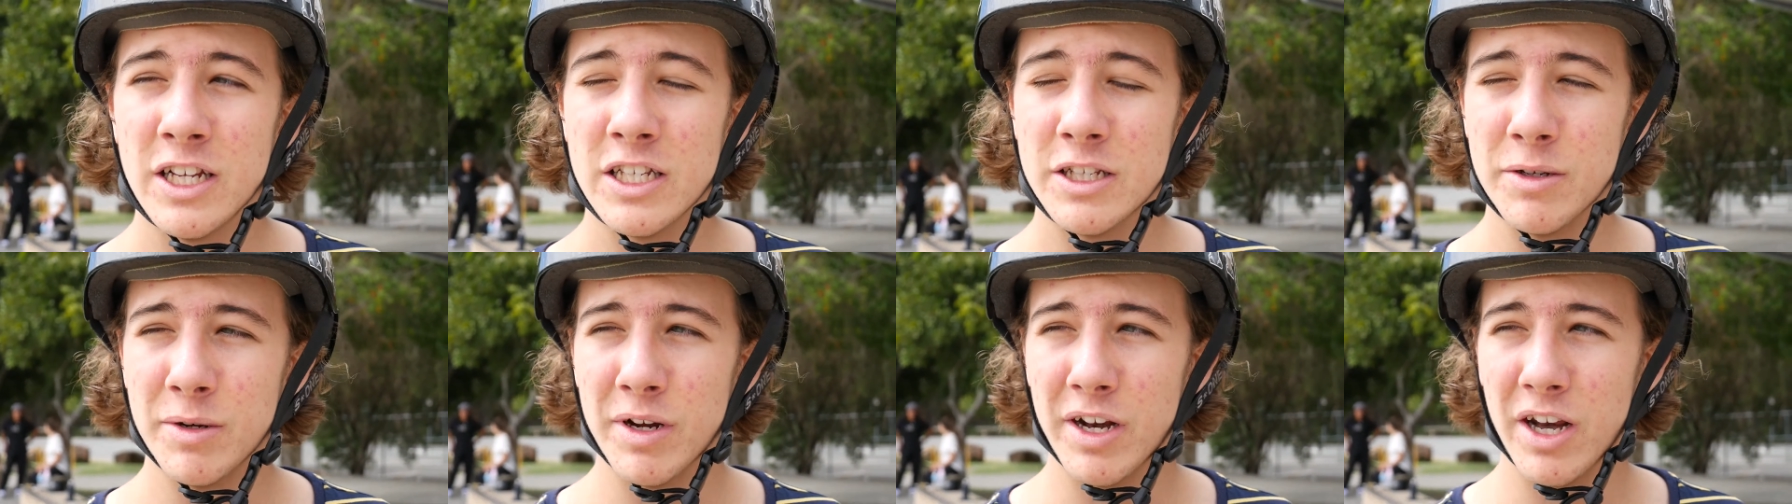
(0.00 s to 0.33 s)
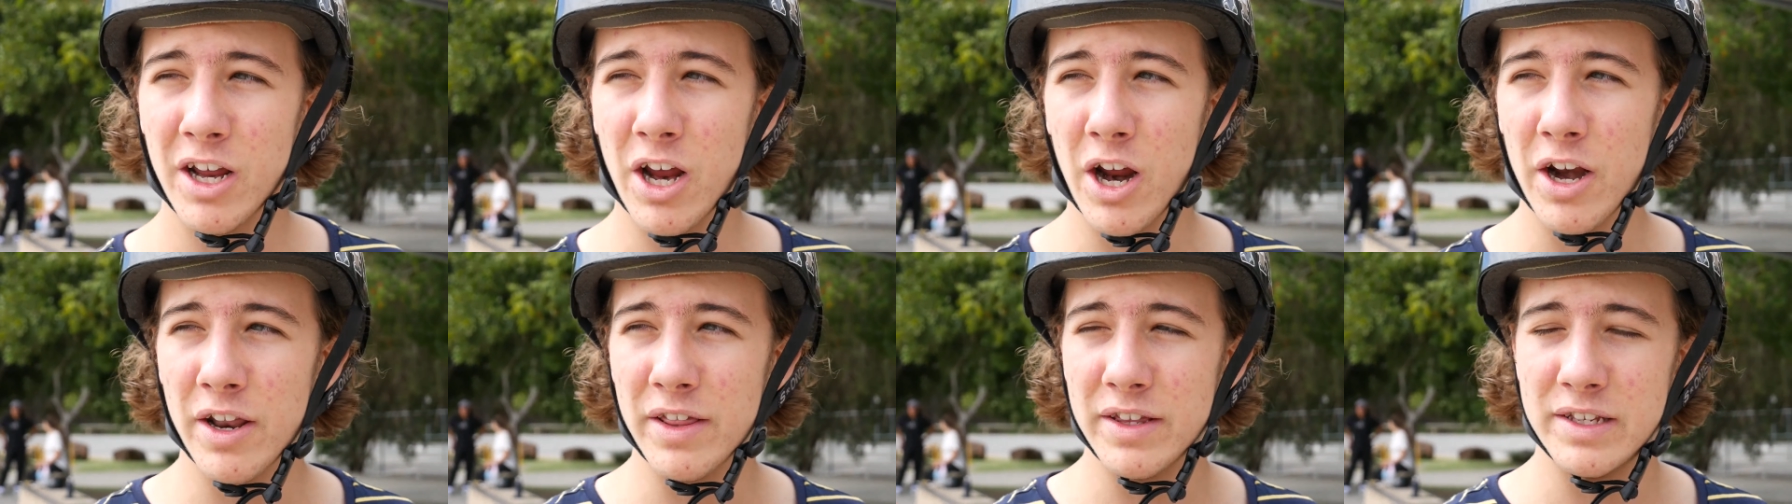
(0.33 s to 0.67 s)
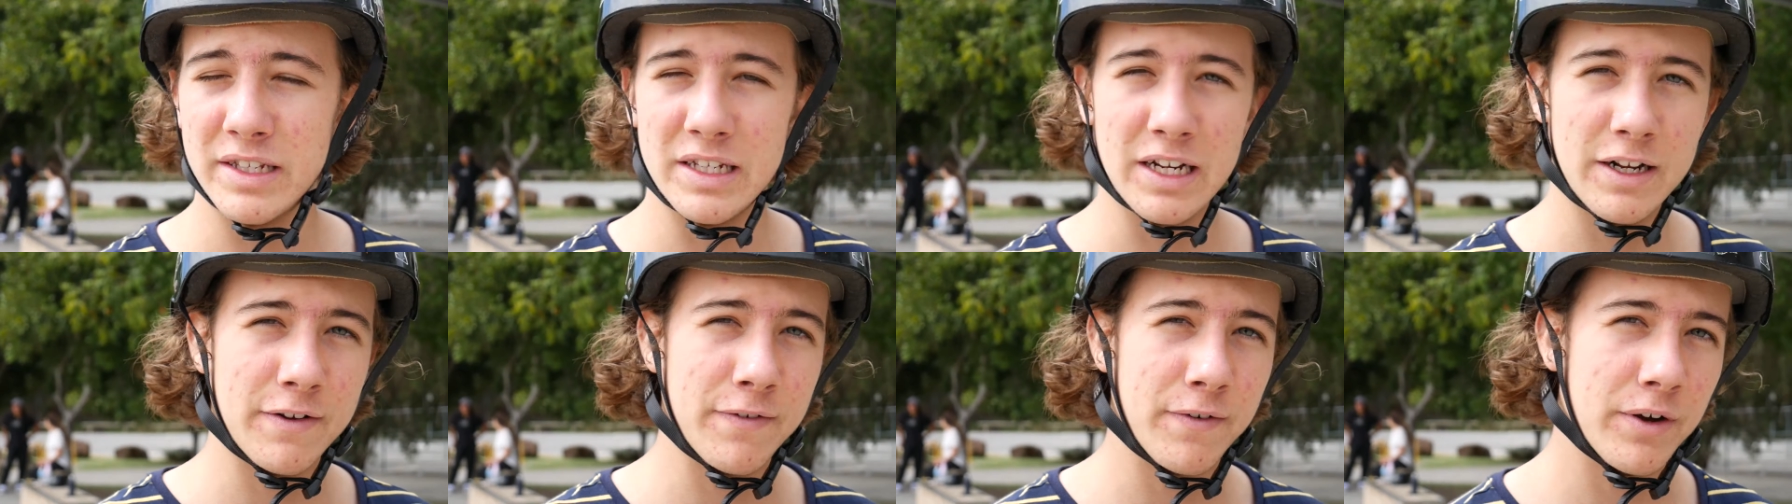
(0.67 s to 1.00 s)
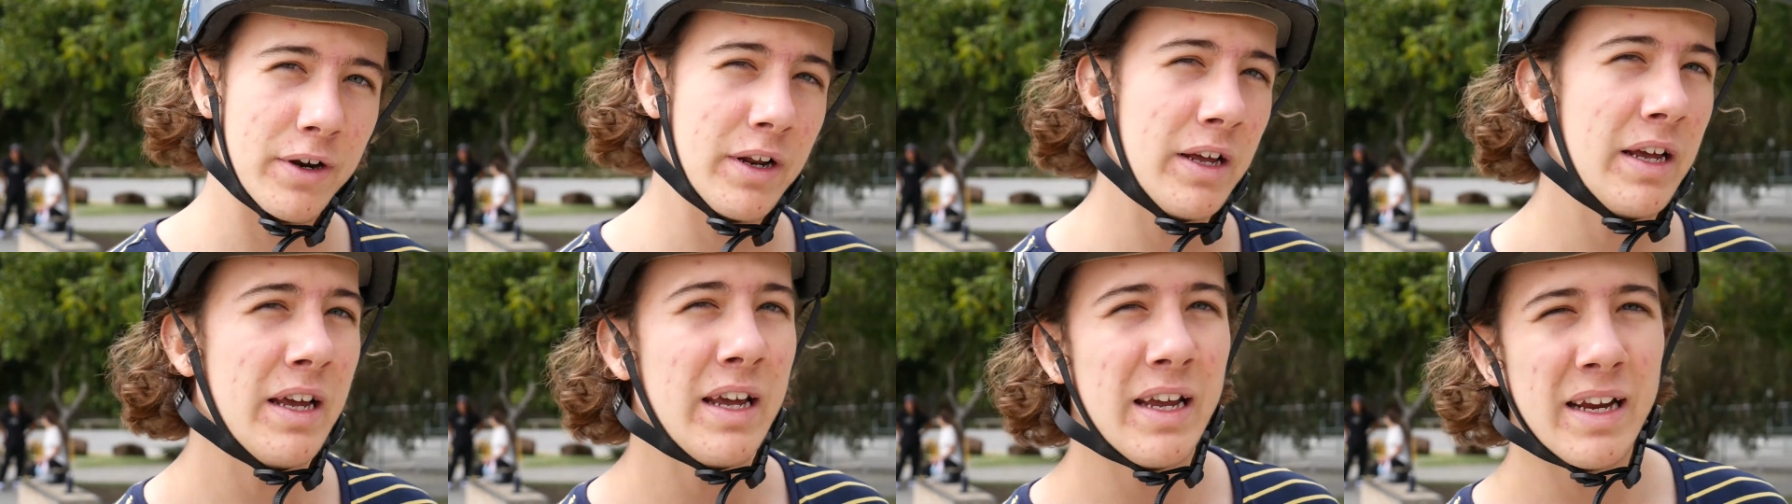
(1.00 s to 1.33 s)
so we're gonna go to the 6
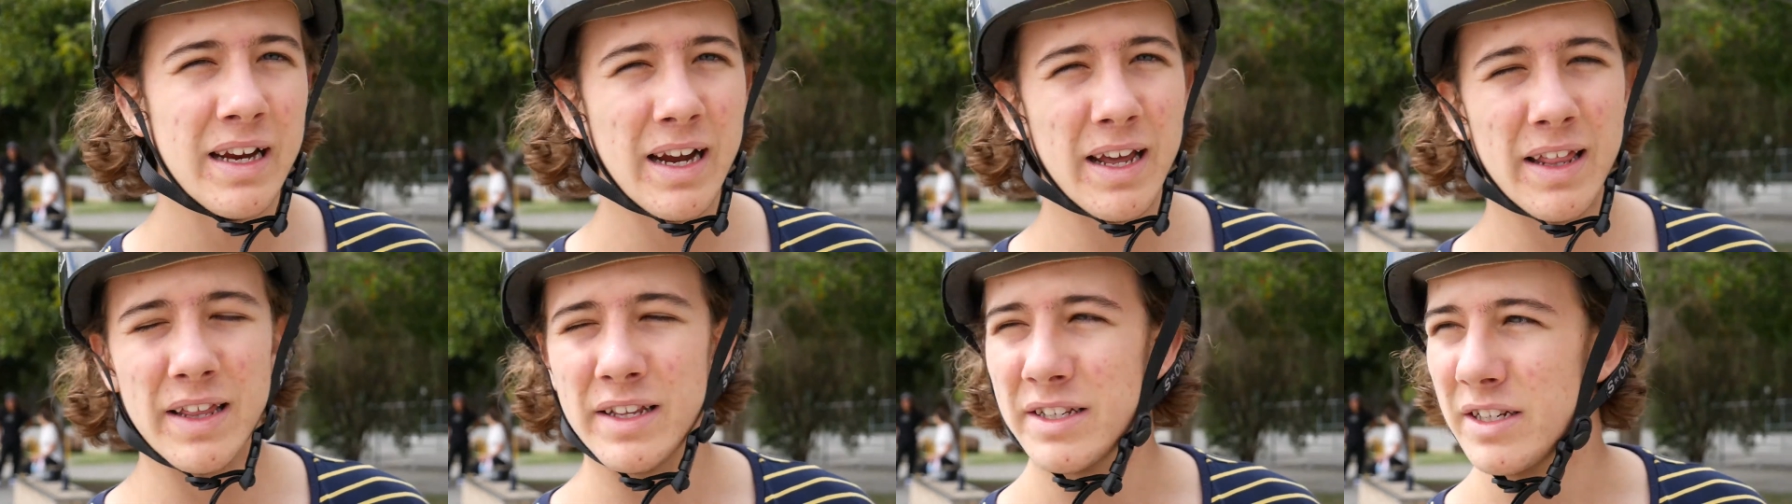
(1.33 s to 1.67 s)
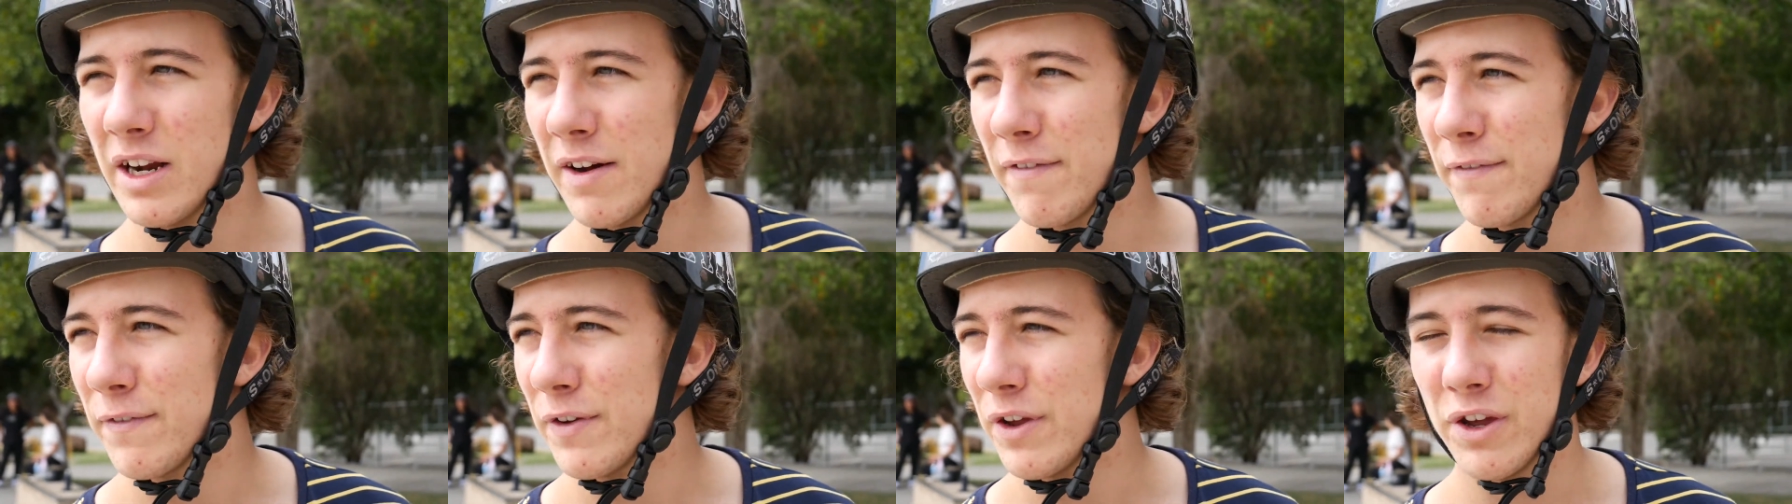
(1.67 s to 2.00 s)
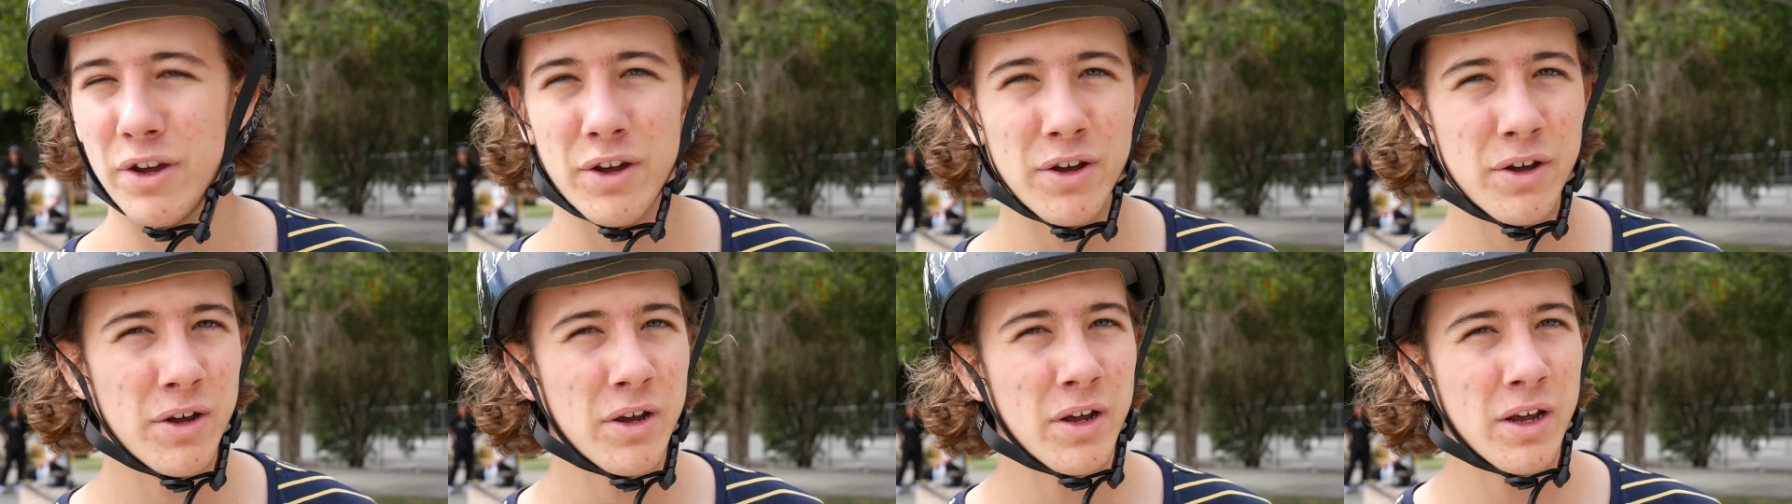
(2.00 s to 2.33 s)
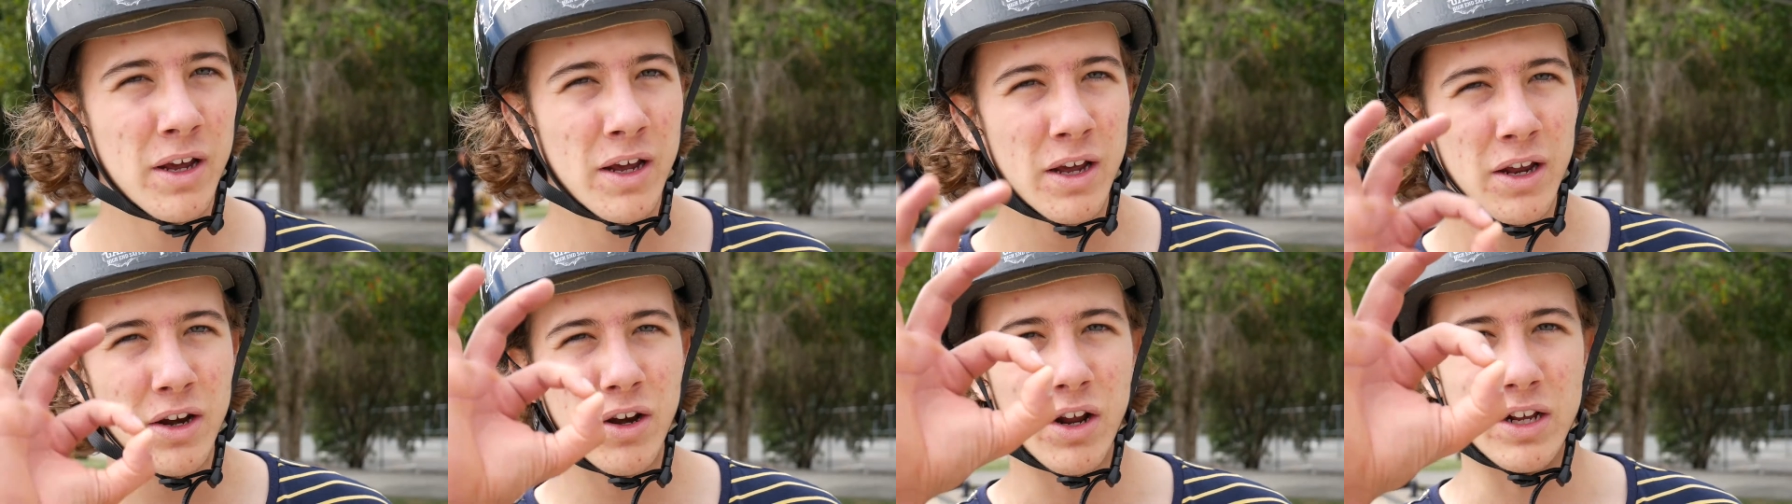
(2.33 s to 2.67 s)
foot, get this done for you,
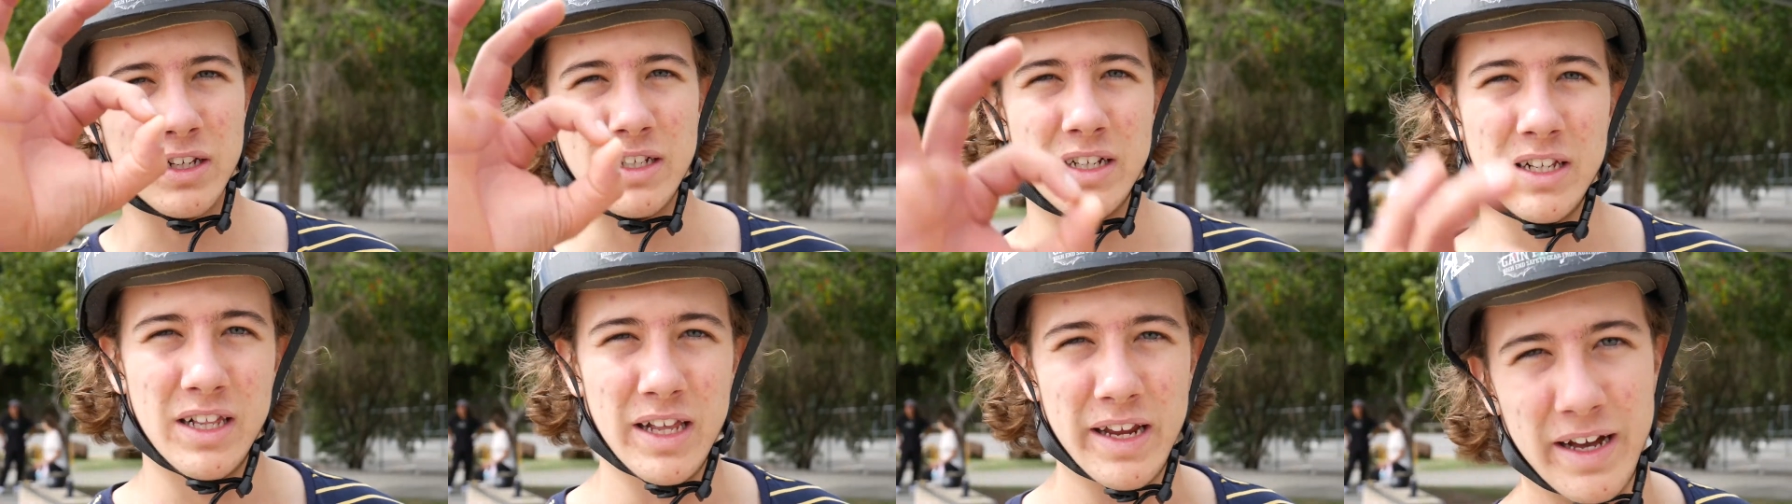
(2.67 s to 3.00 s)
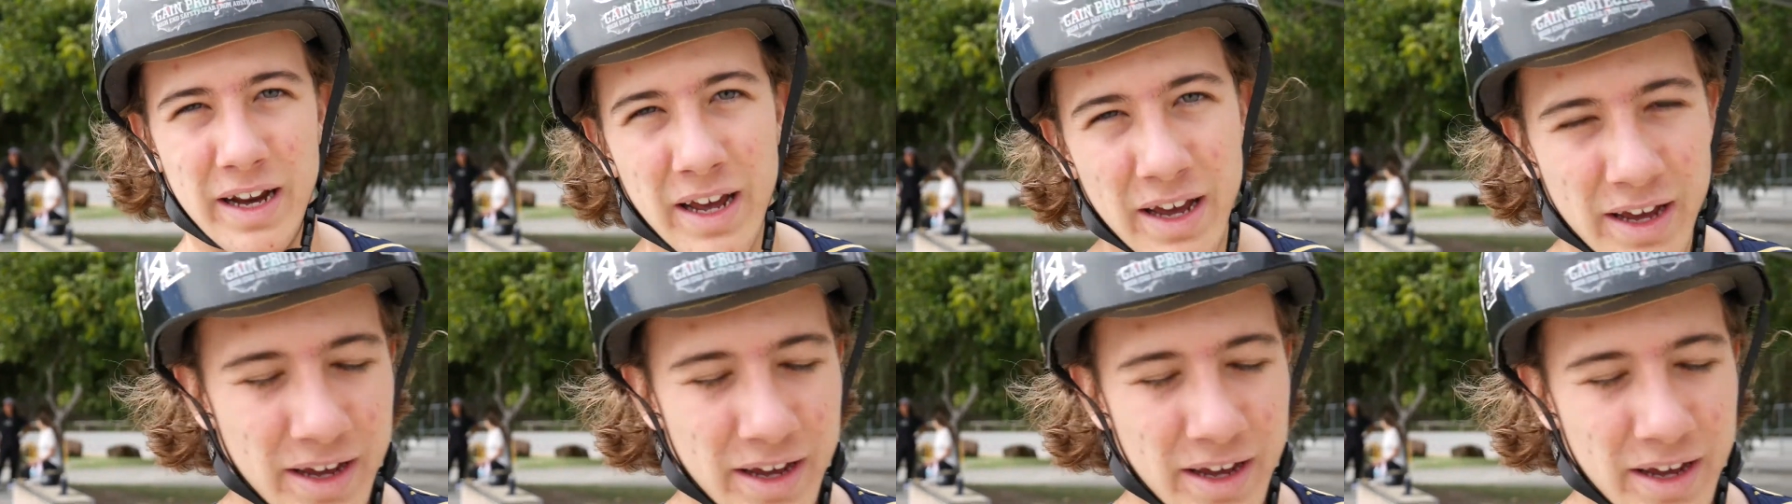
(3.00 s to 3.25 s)
nice and clean.